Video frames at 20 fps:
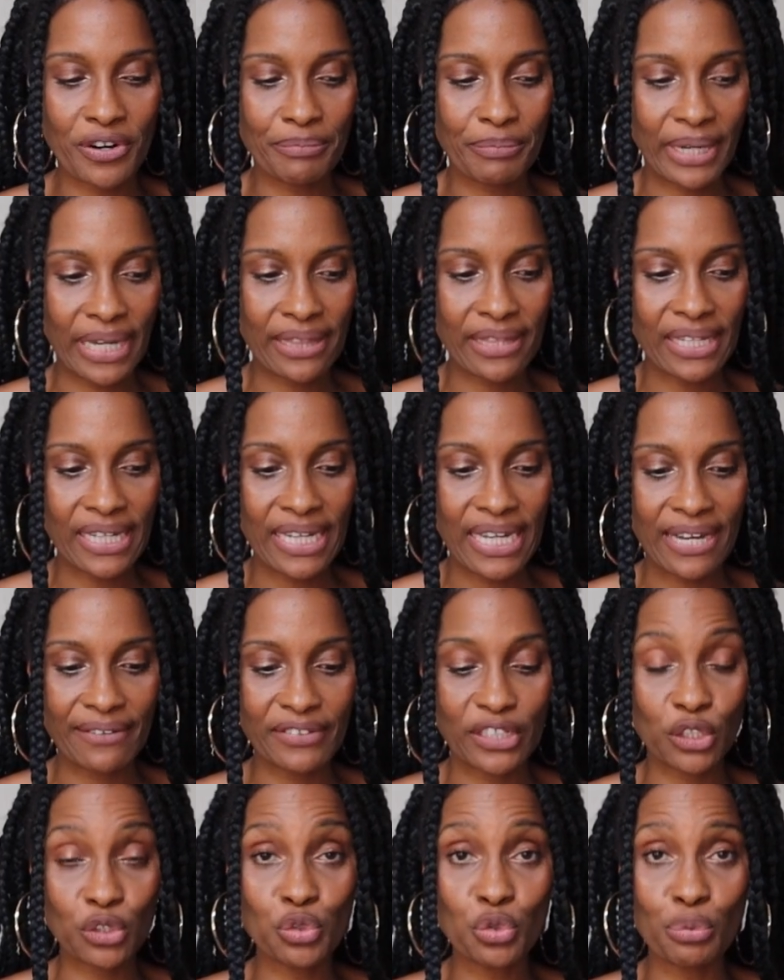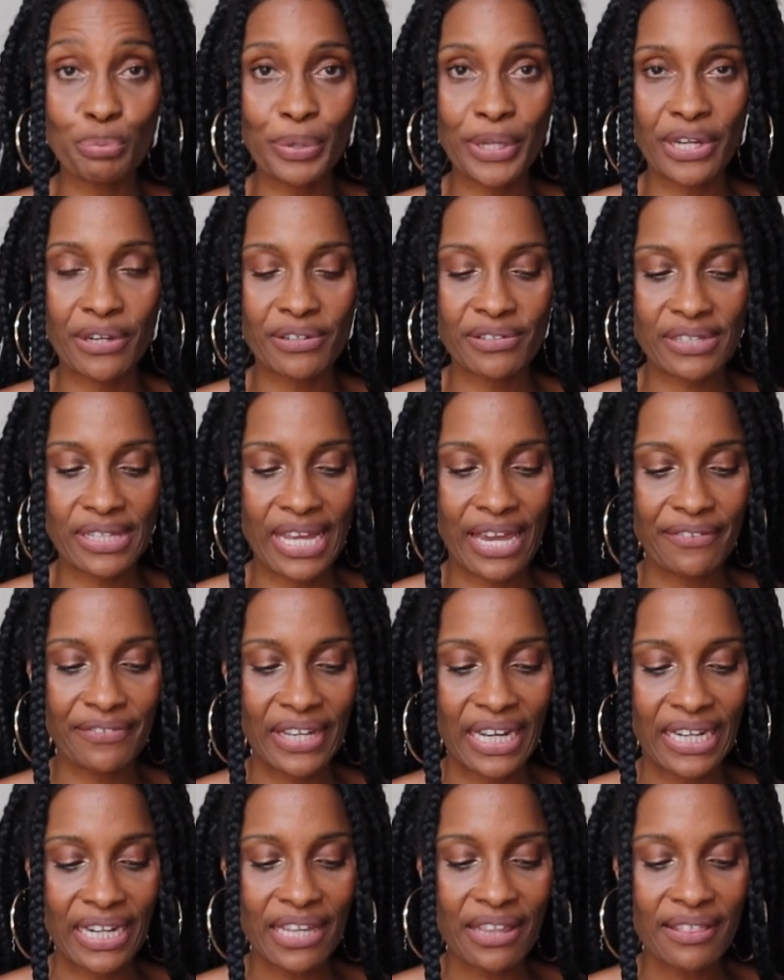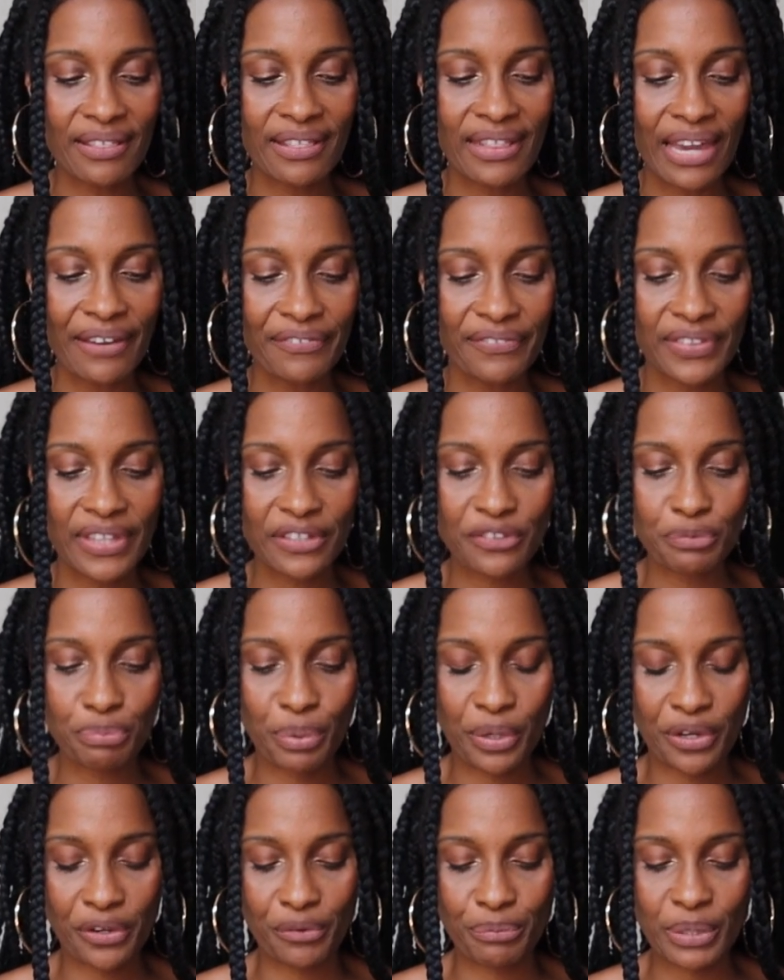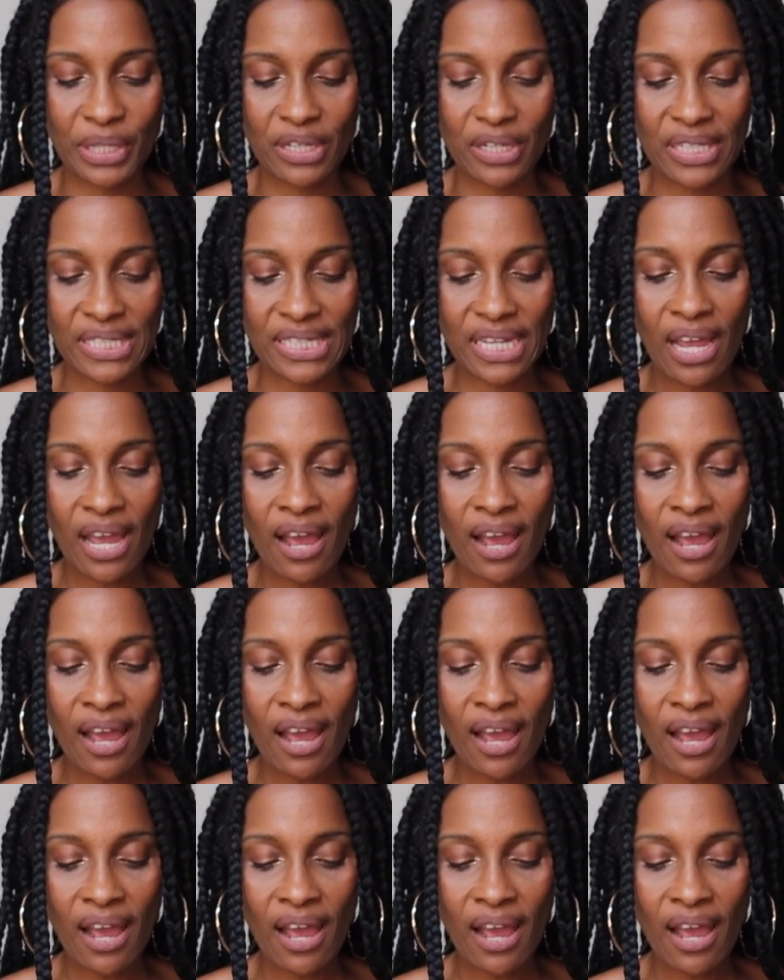but I think I have like two pairs left and I left this pair because